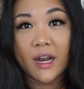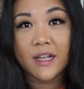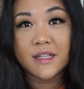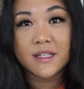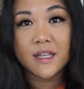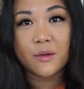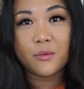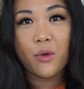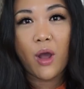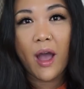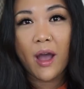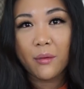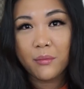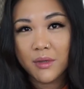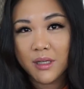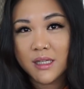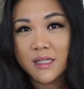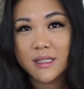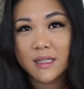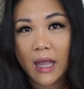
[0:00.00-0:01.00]
I said, well, how
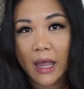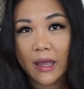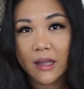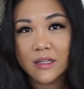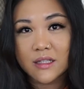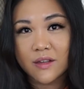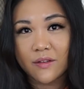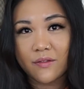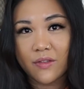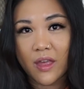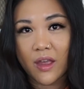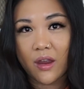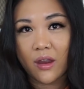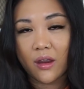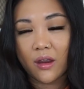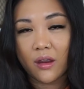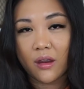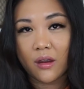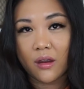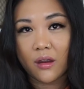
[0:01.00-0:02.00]
many styles are
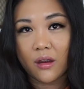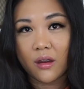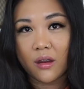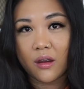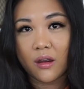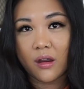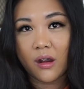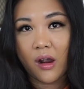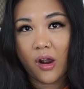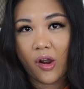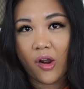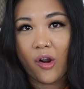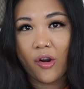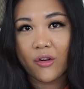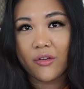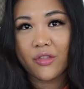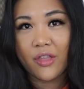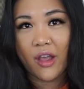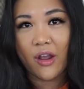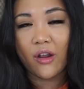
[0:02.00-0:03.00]
there
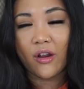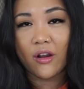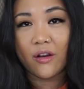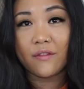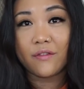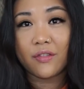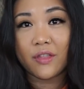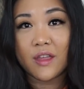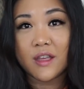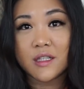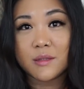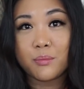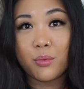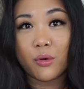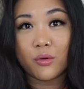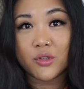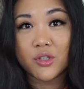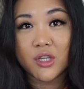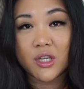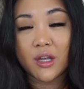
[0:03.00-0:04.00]
of these
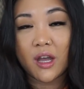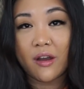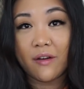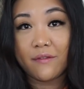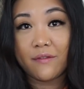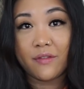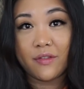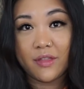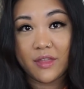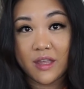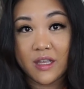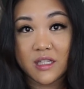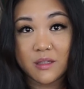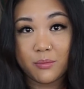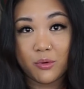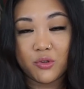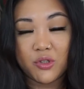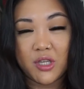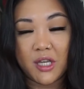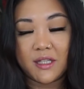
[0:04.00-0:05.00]

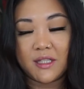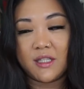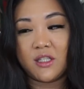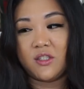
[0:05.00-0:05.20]
pochettes?